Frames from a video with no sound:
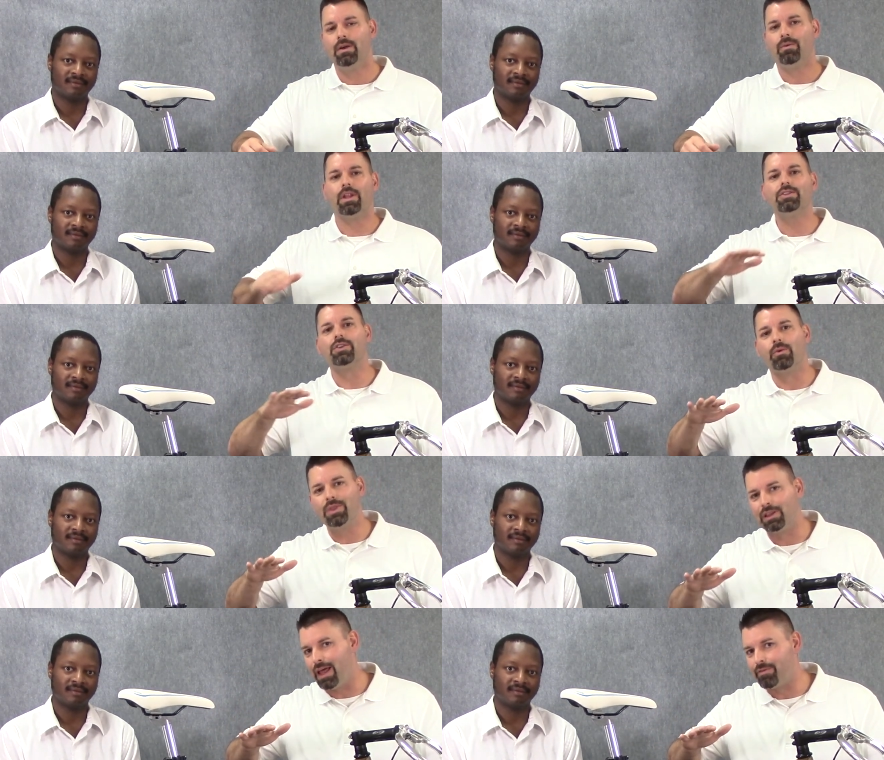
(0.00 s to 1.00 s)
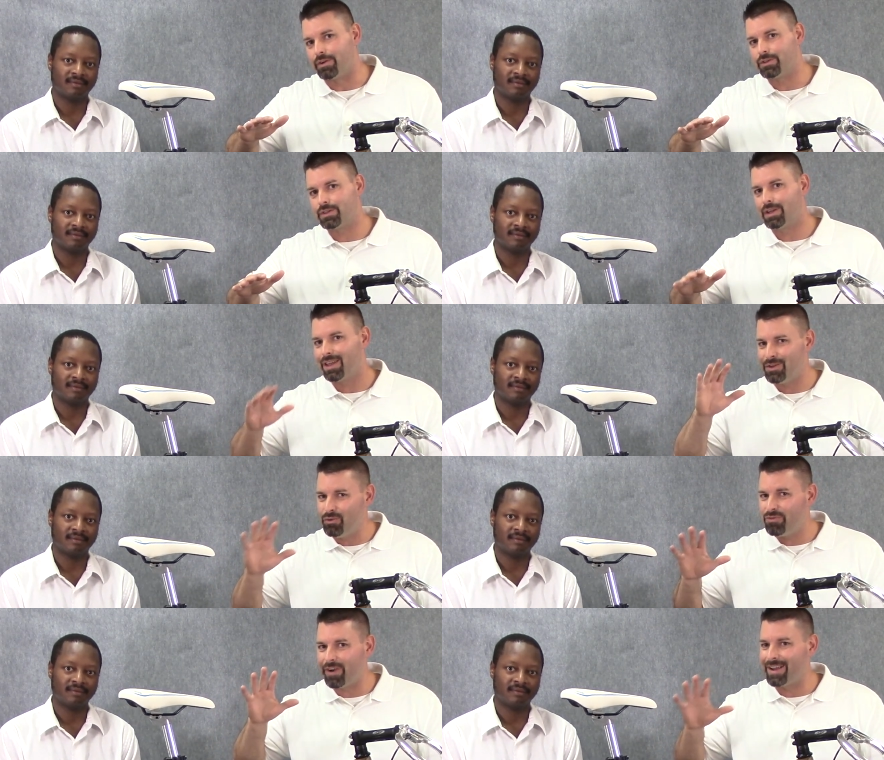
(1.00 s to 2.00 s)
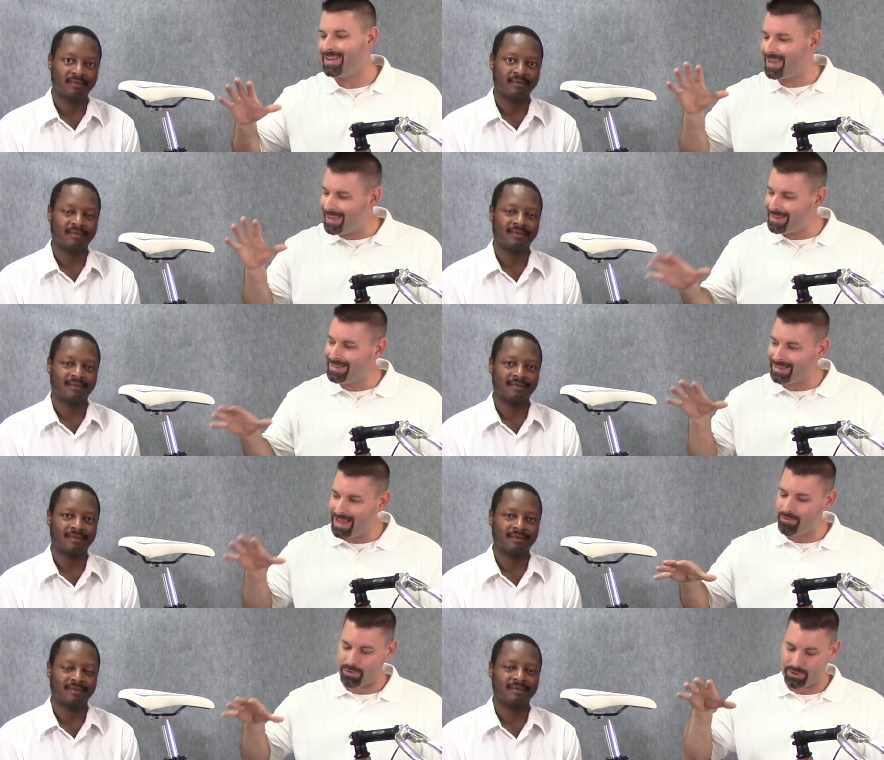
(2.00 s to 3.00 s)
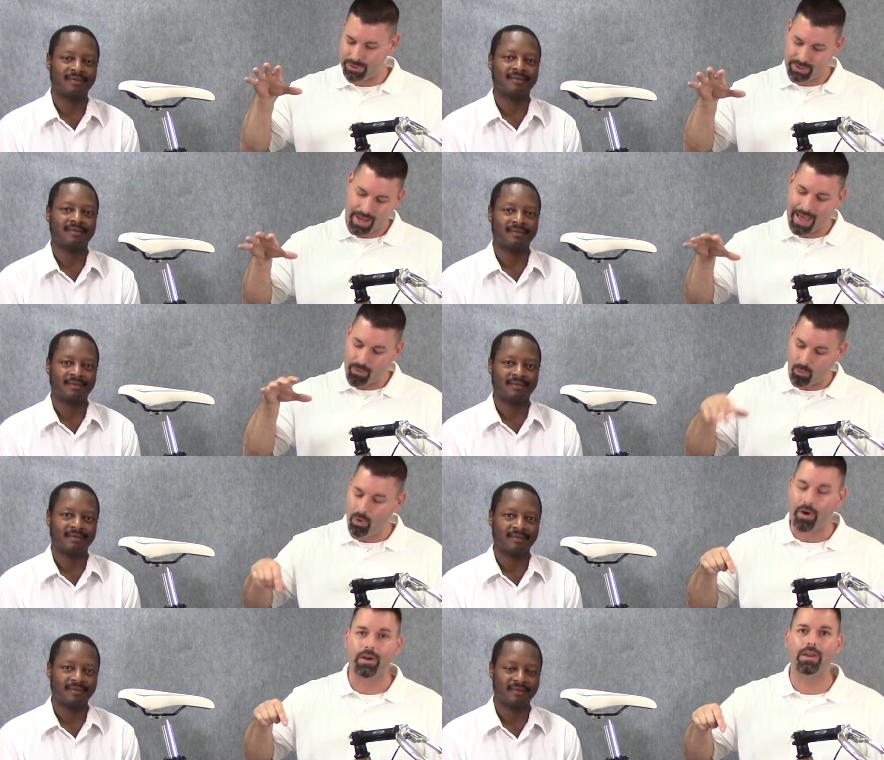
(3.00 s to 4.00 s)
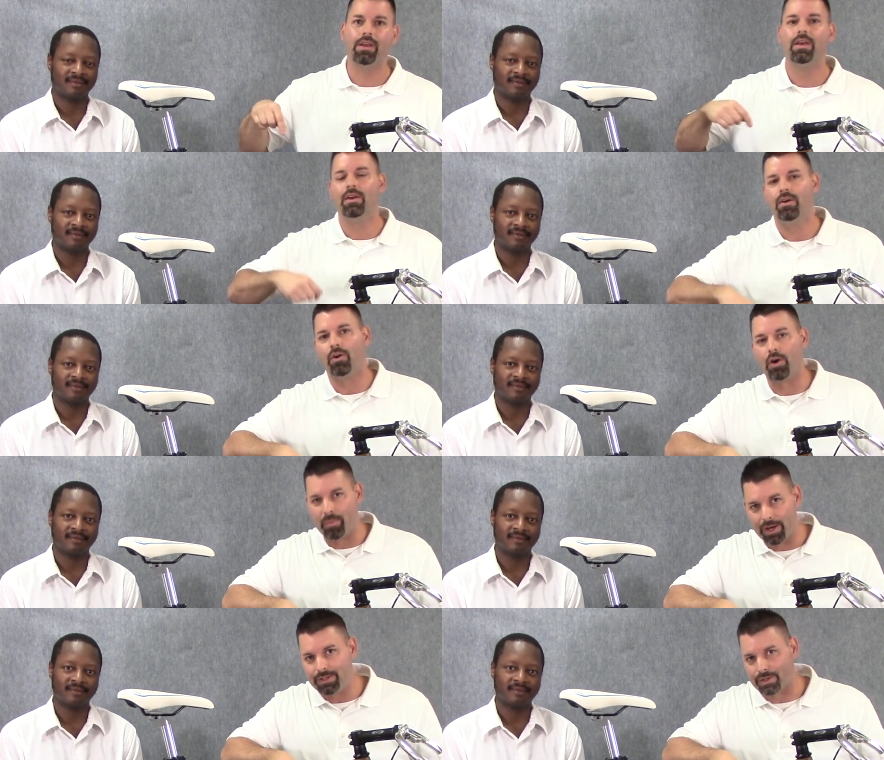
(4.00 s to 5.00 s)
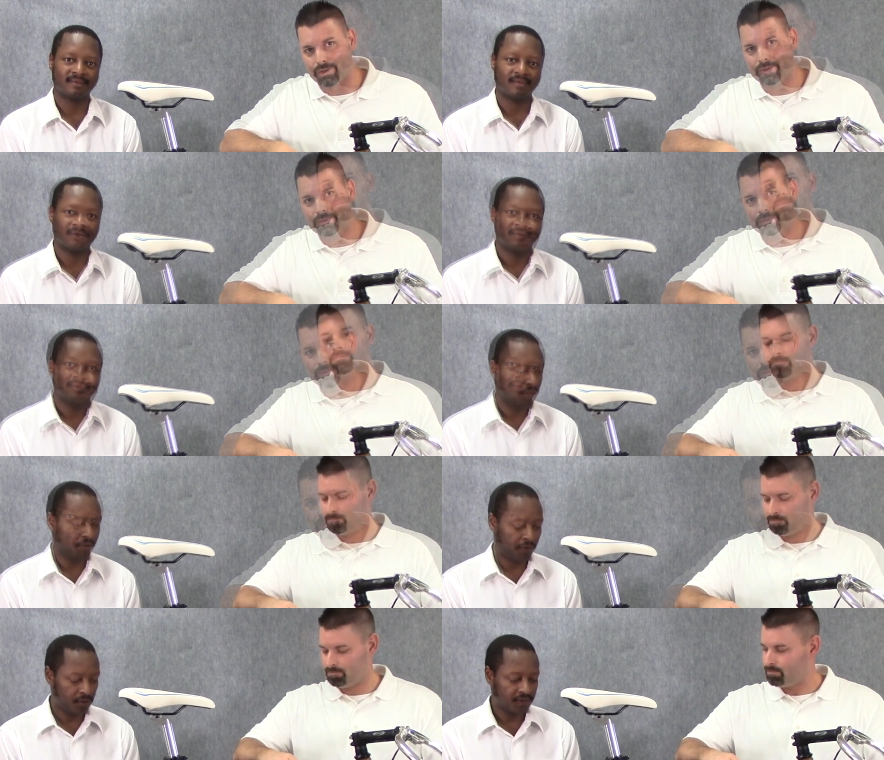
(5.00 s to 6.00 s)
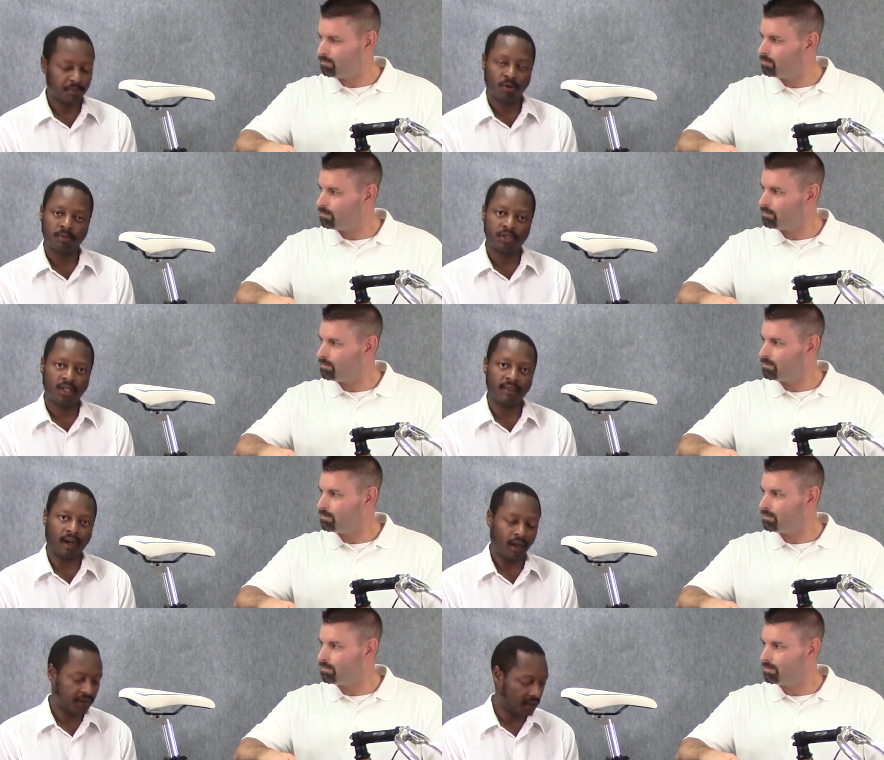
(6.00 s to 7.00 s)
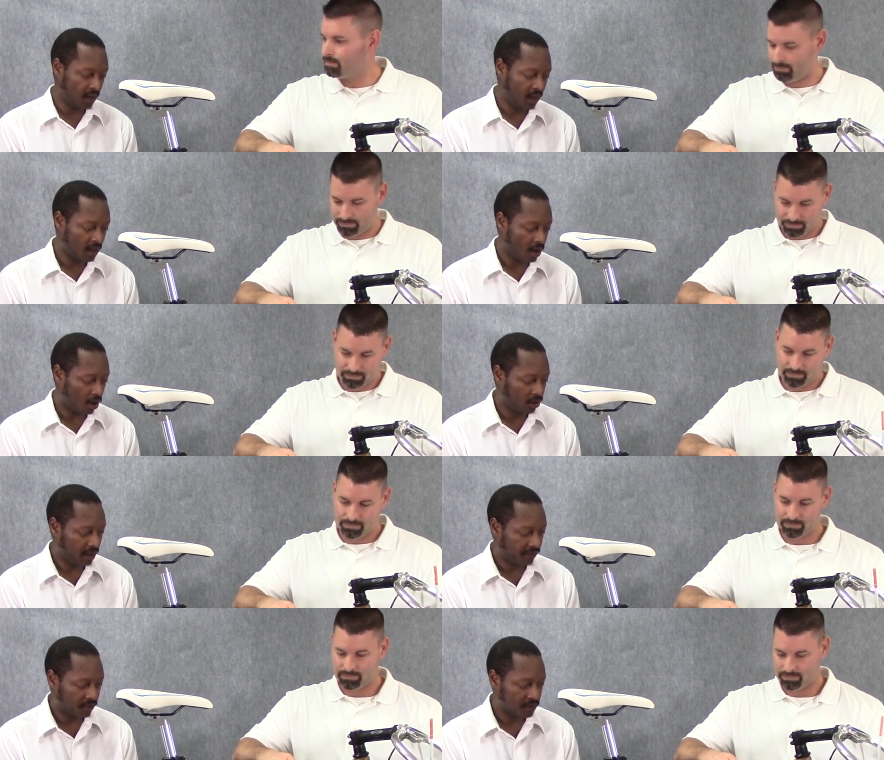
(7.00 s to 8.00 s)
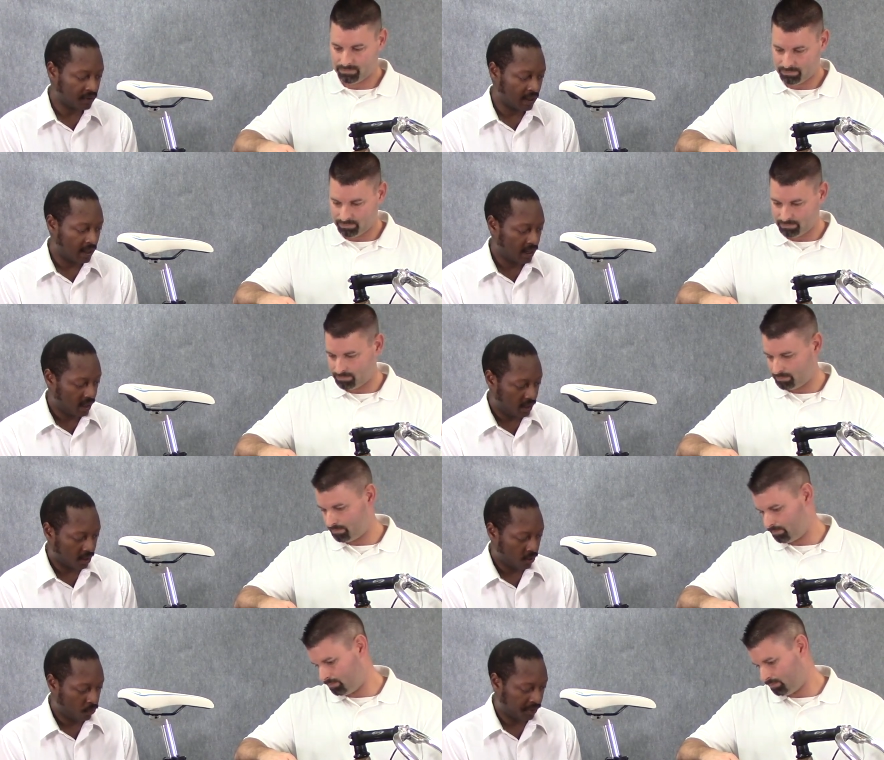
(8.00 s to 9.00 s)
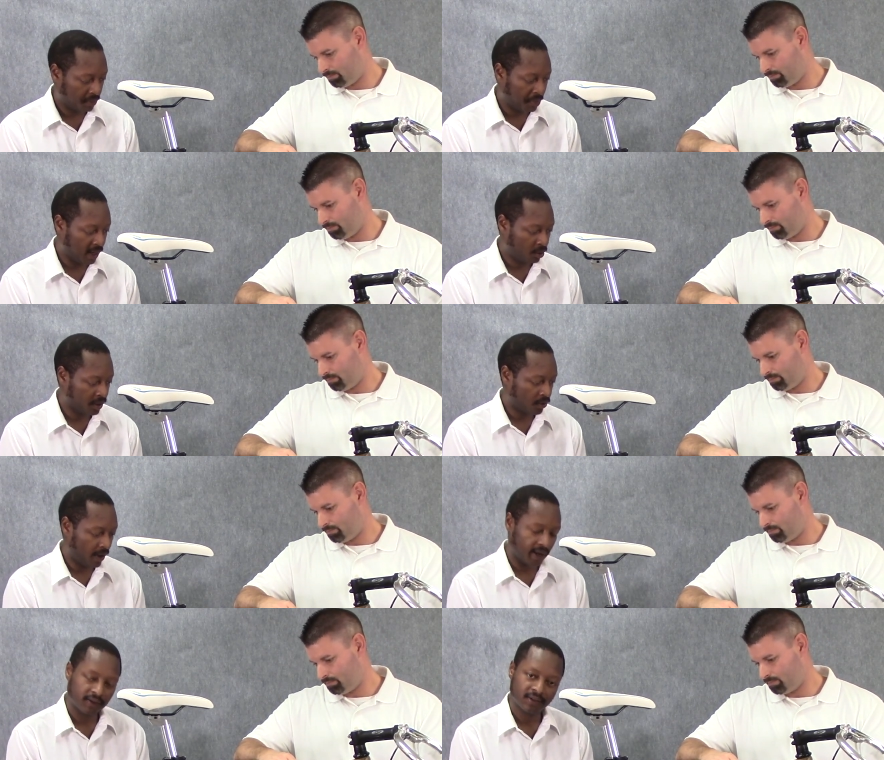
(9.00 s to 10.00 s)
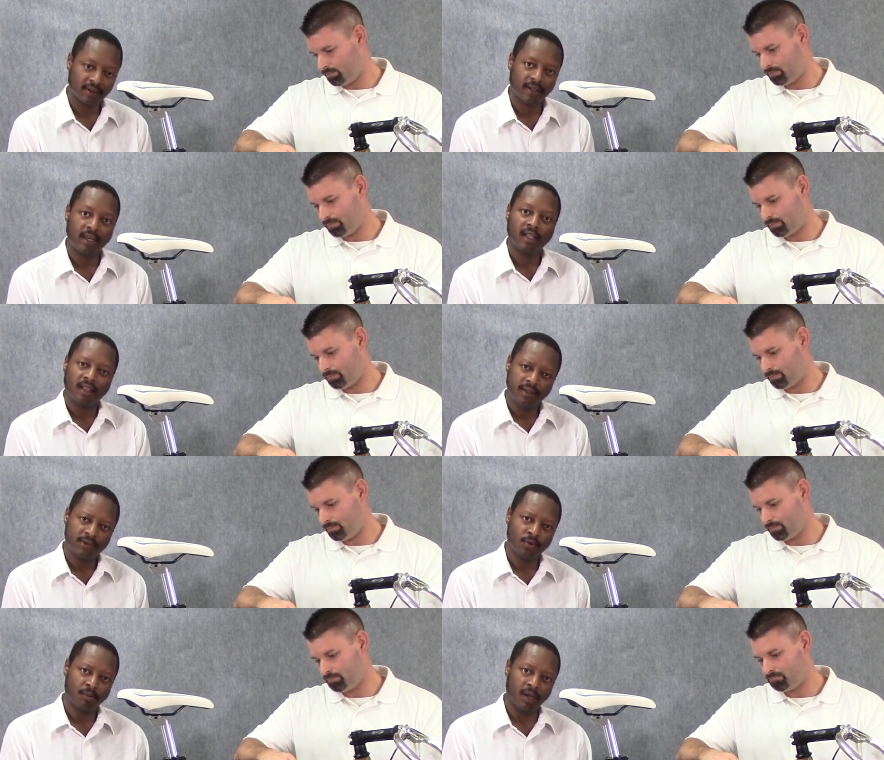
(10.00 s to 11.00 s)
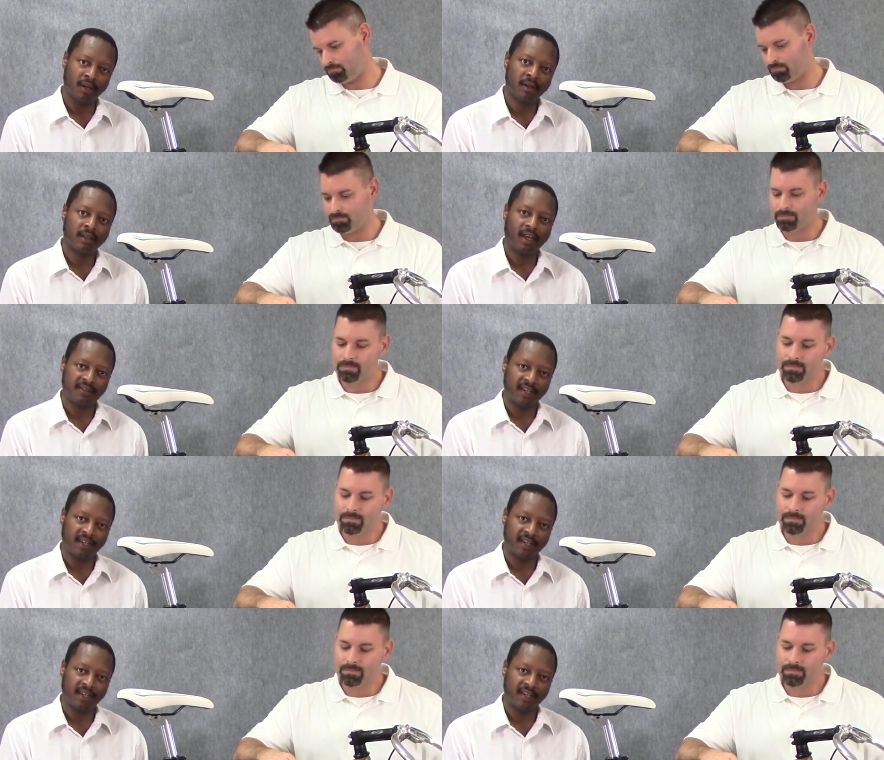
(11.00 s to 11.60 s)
Speaker 1: Well, let's start with levers. Can you find any levers at work on our bicycle?
Speaker 2: The first simple machine that I see are levers, here with the pedal and cranks. Let's zoom in and